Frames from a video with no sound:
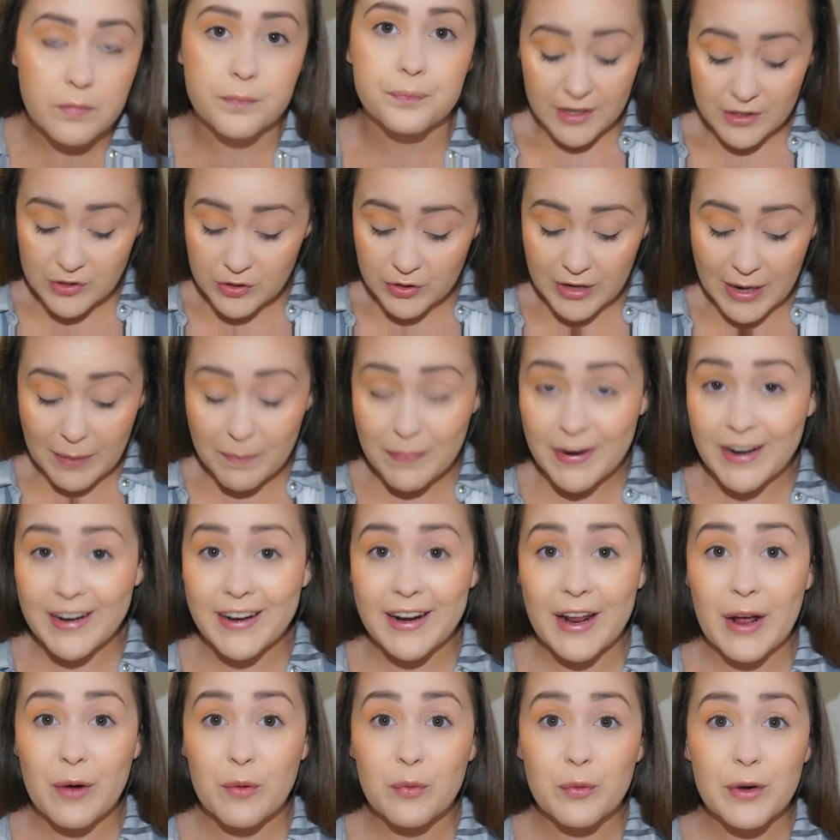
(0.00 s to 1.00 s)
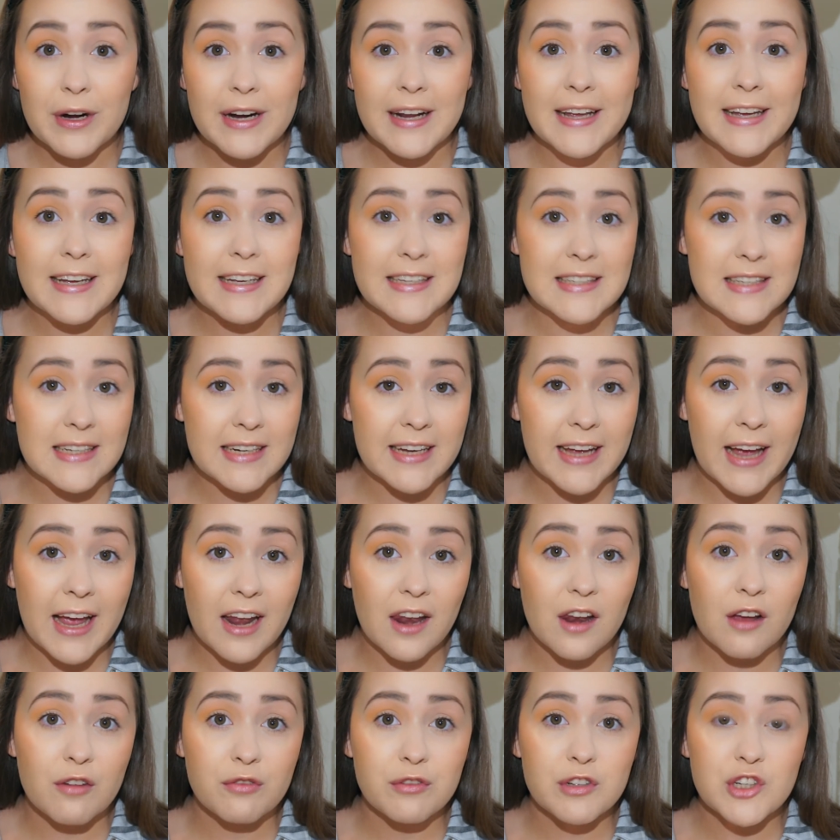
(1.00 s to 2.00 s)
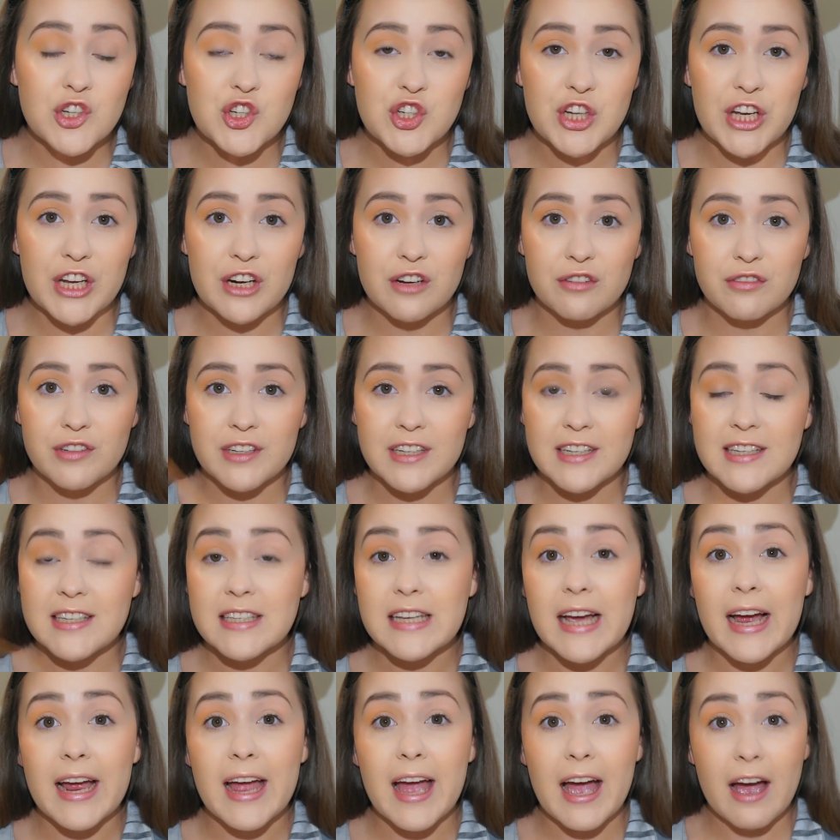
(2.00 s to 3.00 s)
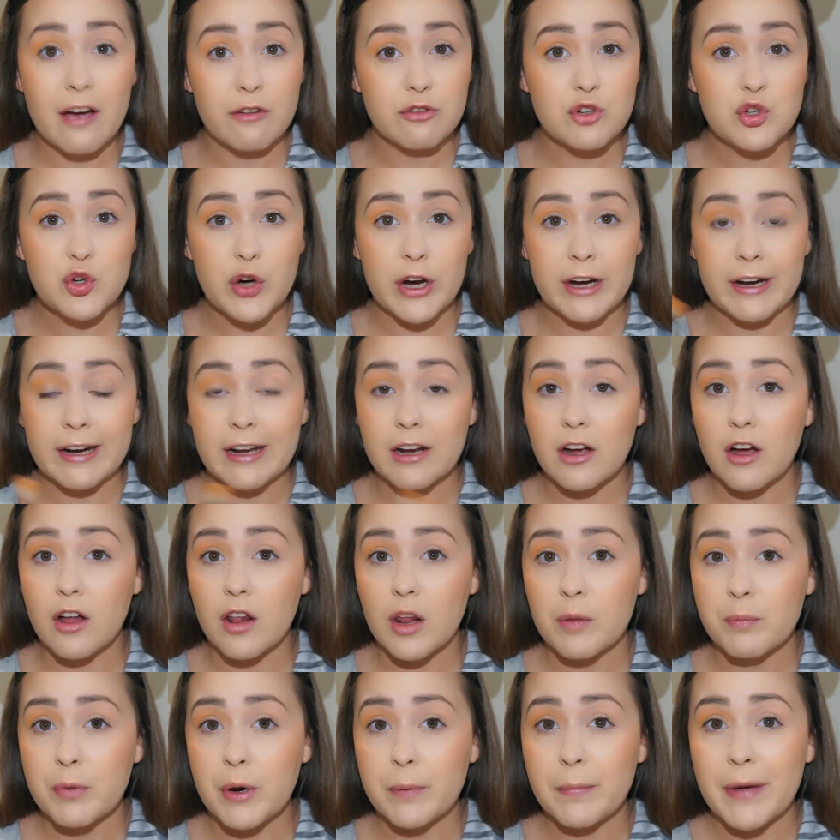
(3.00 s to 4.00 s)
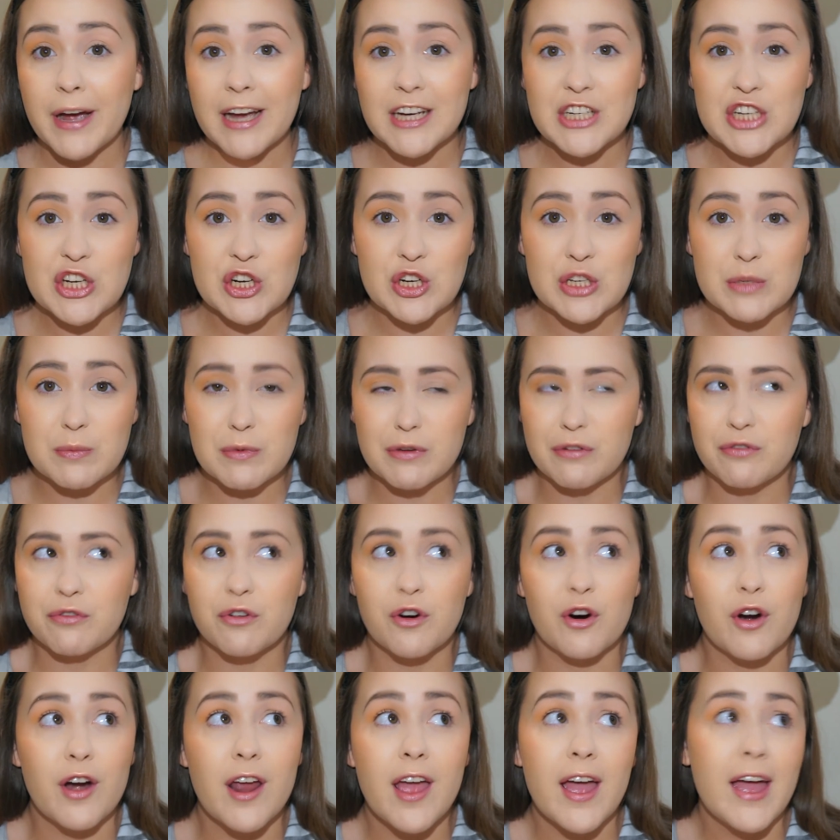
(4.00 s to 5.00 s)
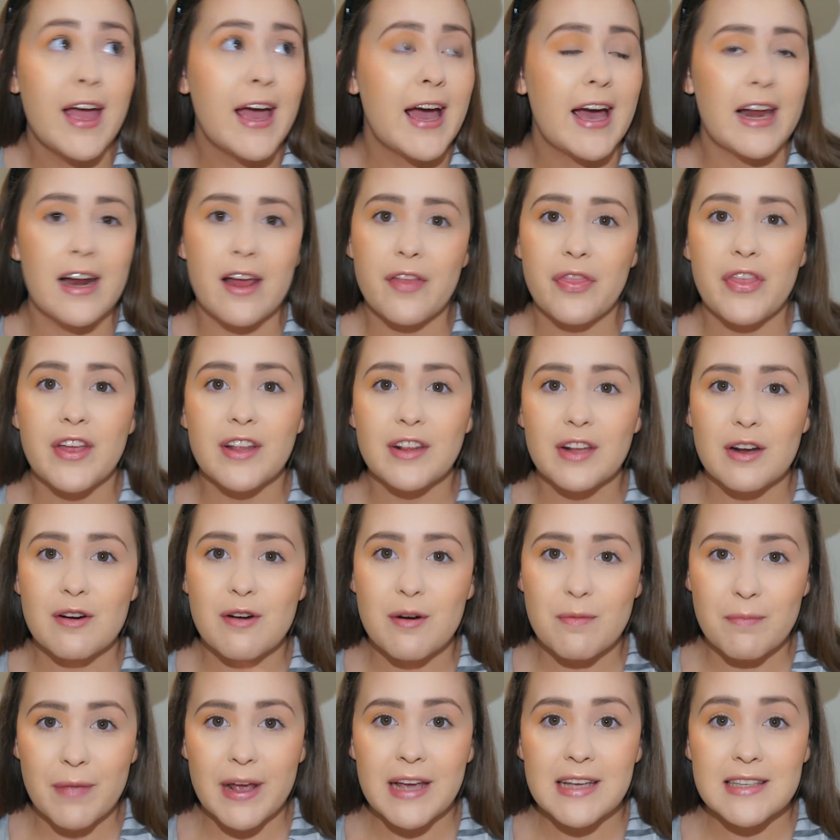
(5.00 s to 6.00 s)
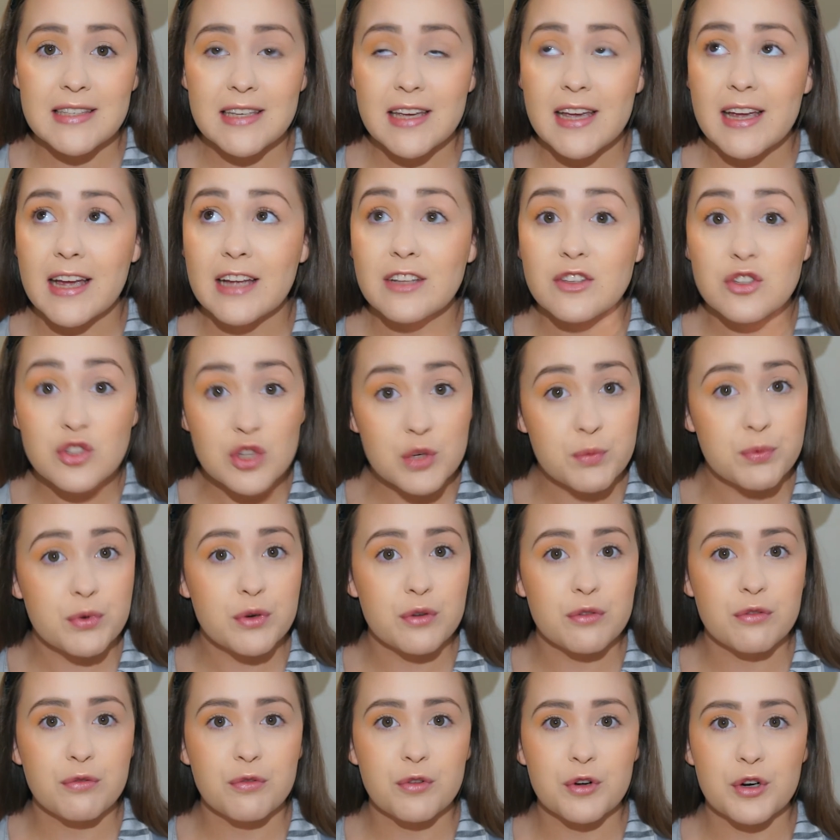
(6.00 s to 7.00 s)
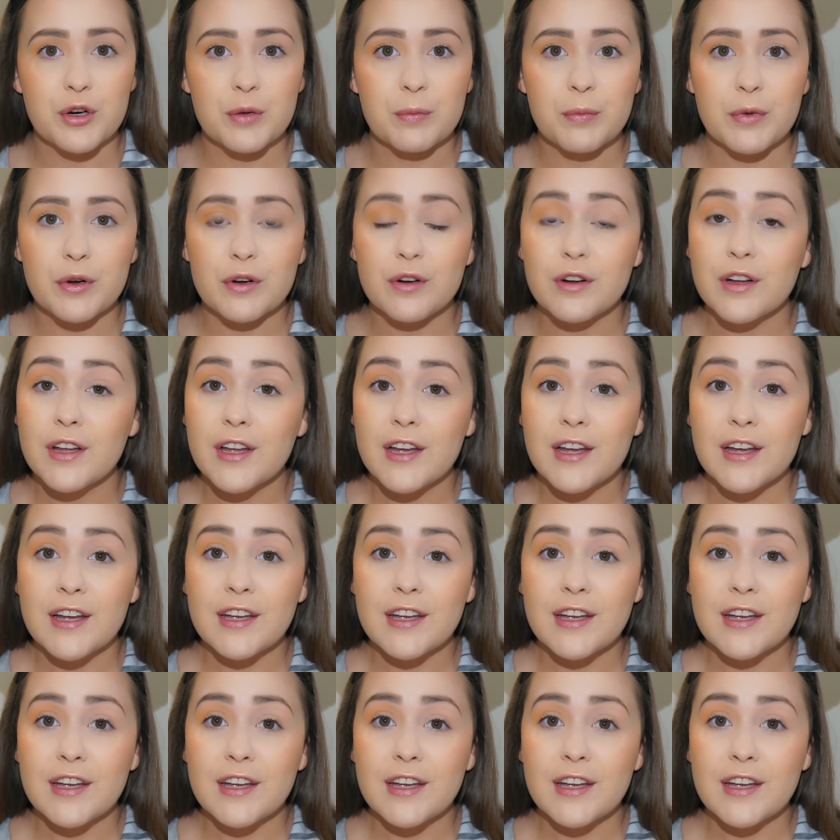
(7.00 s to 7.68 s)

So that blended out really easily. I love the shade of this. I have tried at Colourpop eyeshadows before, and I think they're amazing and super affordable.